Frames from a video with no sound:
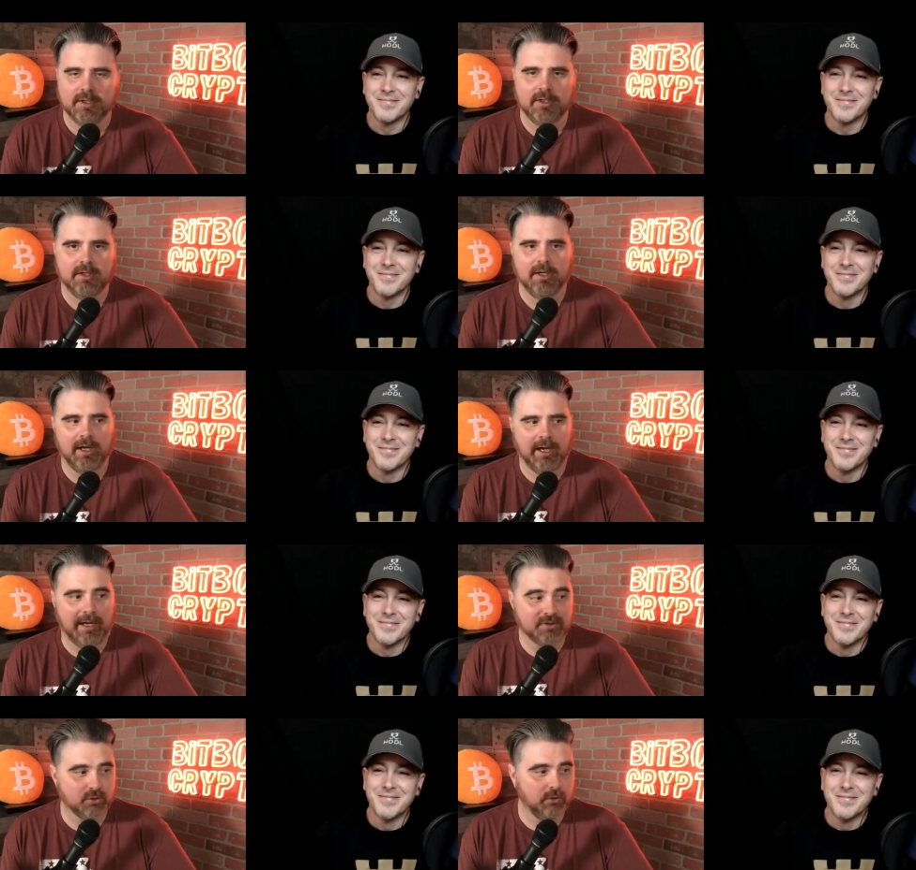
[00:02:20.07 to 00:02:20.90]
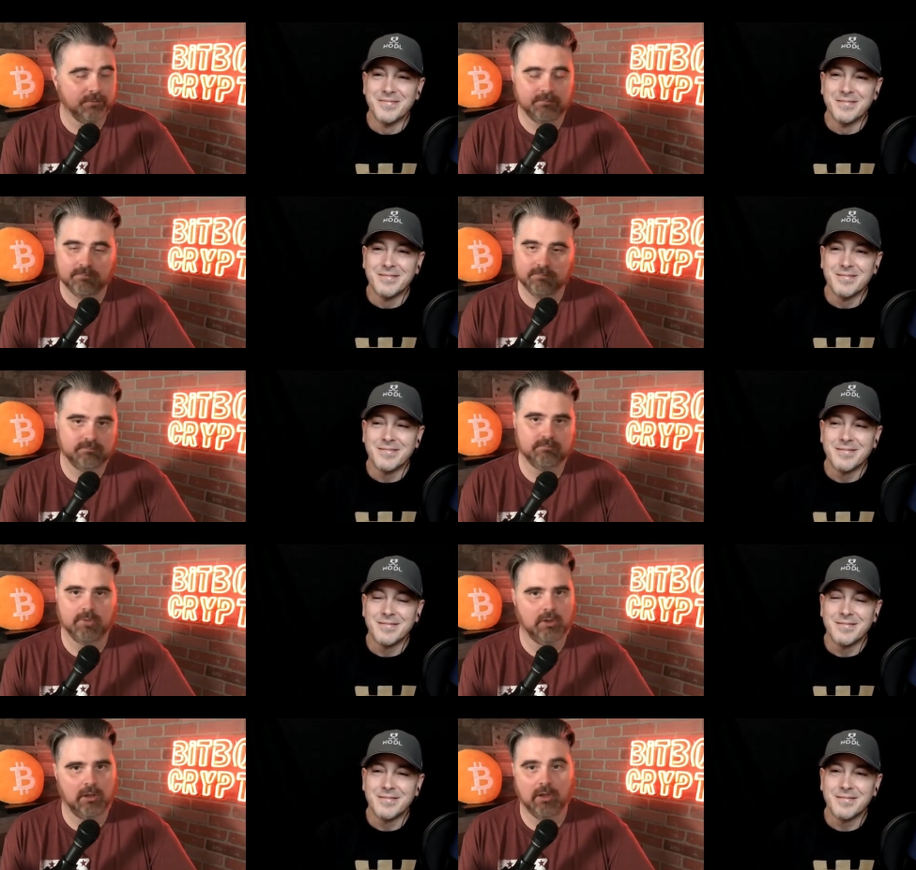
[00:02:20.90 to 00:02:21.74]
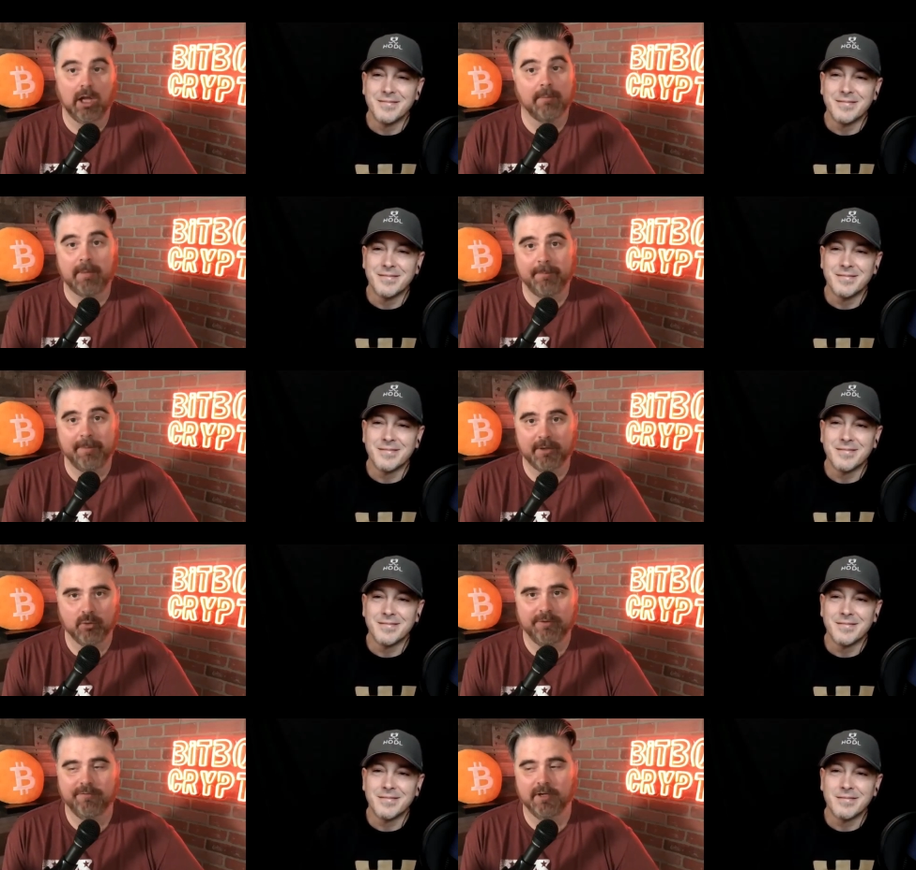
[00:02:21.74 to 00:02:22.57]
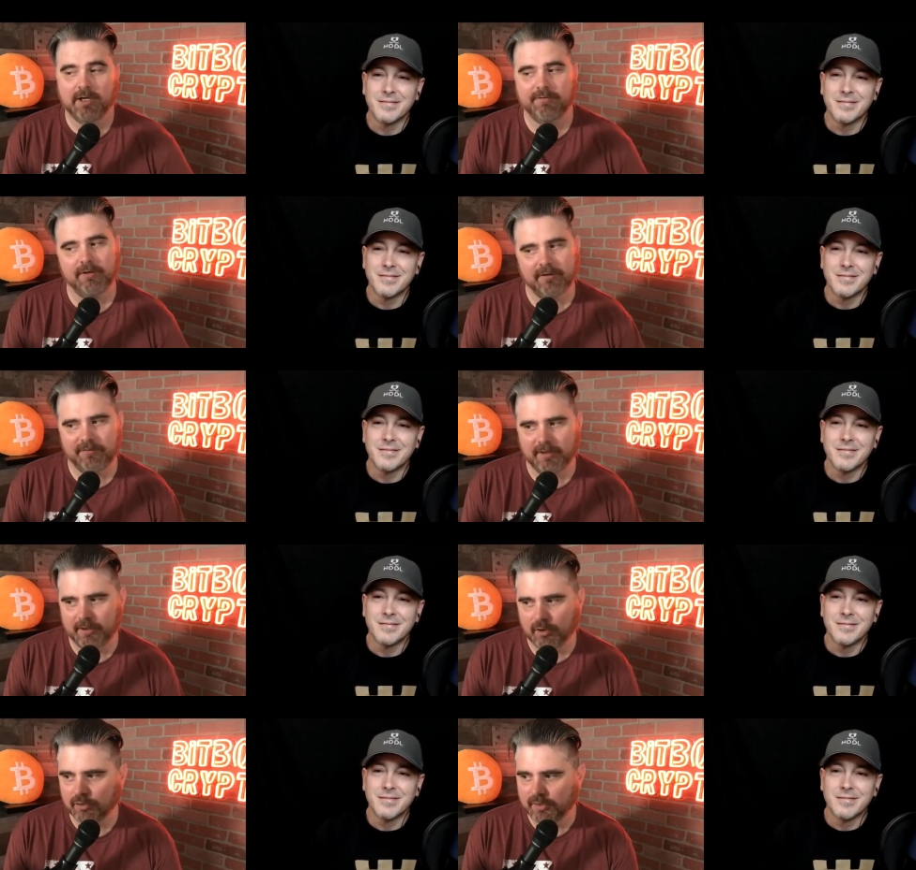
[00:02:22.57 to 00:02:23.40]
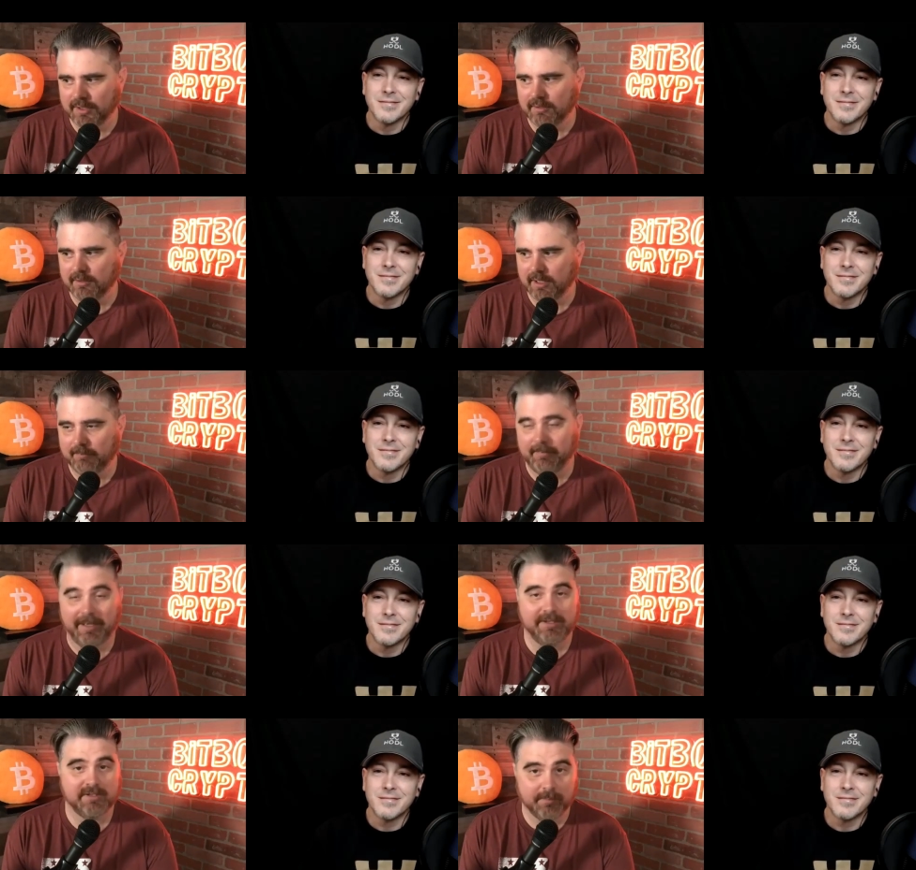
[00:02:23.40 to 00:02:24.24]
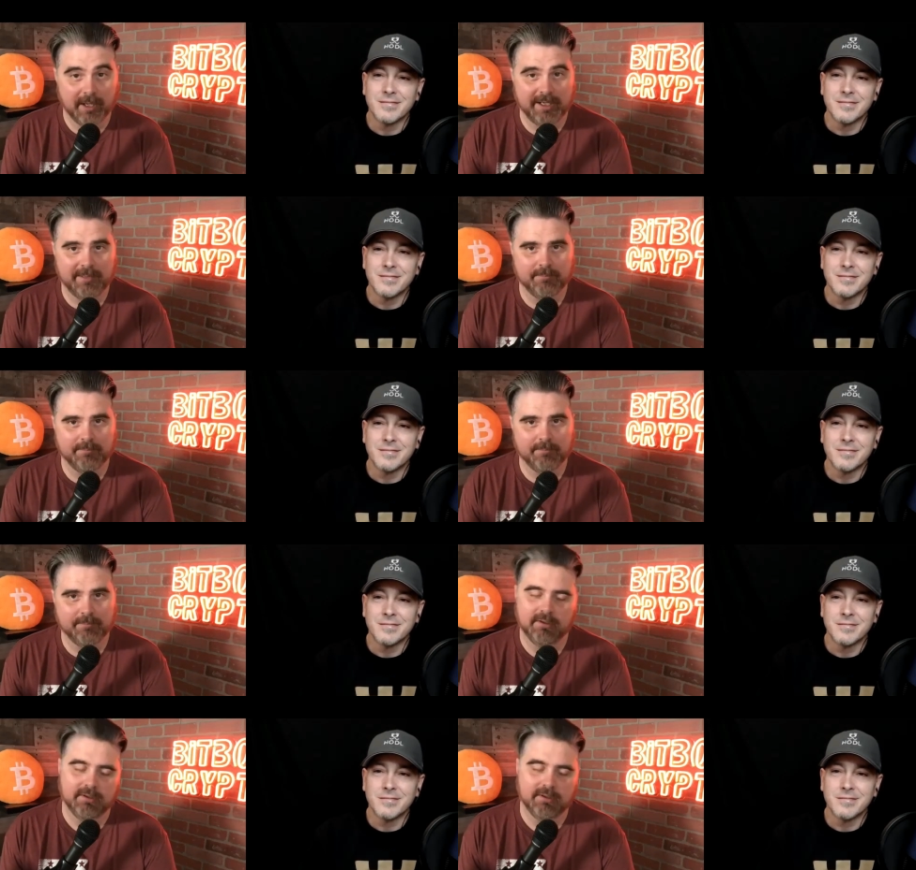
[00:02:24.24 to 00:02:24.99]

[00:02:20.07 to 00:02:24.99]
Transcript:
Speaker 1: I sold a lot of my Bitcoin very, very, very early, and I made some money. But,